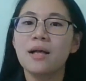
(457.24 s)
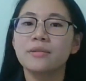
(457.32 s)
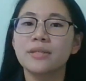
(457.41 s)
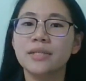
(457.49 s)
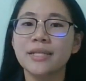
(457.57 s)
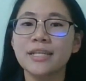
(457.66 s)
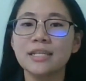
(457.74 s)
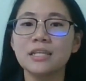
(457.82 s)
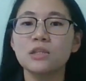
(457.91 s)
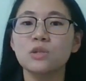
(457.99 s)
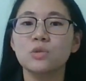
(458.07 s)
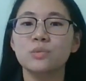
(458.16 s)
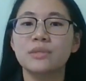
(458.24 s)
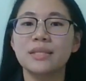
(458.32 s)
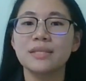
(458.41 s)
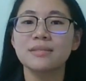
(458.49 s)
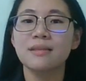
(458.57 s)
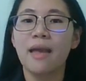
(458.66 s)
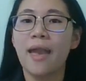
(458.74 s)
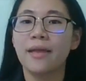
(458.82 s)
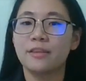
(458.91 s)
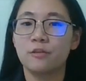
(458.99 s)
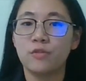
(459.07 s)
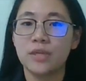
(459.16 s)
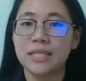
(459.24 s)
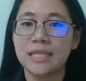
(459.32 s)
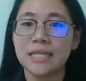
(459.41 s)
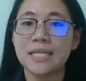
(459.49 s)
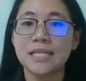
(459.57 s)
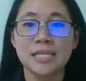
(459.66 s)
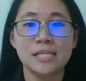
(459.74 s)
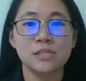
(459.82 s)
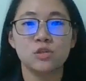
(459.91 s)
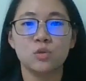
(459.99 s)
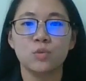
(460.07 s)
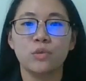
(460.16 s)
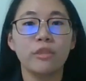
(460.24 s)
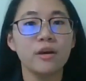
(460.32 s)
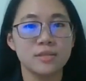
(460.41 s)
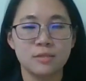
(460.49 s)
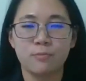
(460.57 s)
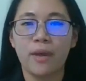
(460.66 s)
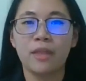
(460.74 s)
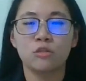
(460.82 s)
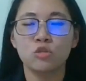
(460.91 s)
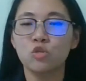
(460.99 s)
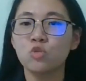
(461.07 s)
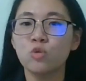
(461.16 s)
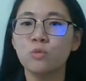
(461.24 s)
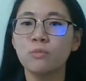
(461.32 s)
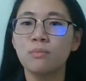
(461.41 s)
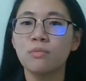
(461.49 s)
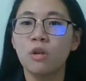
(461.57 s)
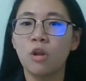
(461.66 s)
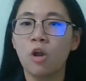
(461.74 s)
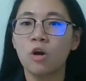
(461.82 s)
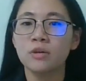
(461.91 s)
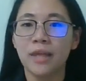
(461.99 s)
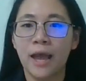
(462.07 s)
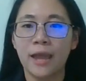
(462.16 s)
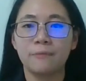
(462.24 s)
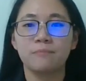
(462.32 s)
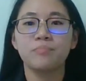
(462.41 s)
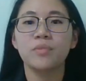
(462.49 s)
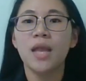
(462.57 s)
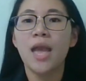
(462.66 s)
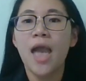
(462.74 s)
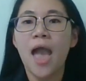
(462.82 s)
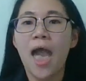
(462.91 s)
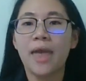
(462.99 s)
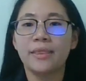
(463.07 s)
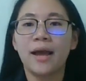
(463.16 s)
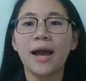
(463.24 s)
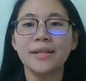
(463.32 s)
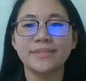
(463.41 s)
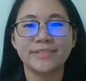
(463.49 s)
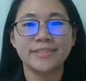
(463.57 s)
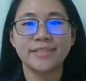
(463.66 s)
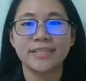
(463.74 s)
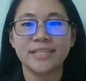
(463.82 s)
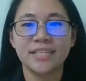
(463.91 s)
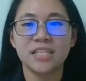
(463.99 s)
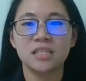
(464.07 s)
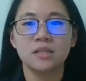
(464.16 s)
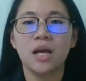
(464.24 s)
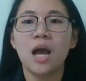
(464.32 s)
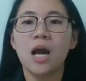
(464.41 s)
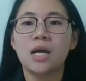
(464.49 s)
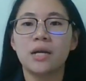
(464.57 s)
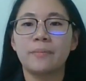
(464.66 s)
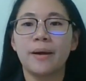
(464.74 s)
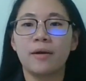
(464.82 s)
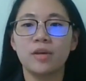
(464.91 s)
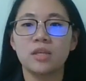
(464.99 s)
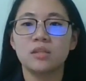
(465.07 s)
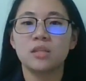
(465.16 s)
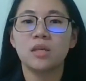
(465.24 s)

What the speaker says: The key to this activity is to not spend too long time and hard thinking about it.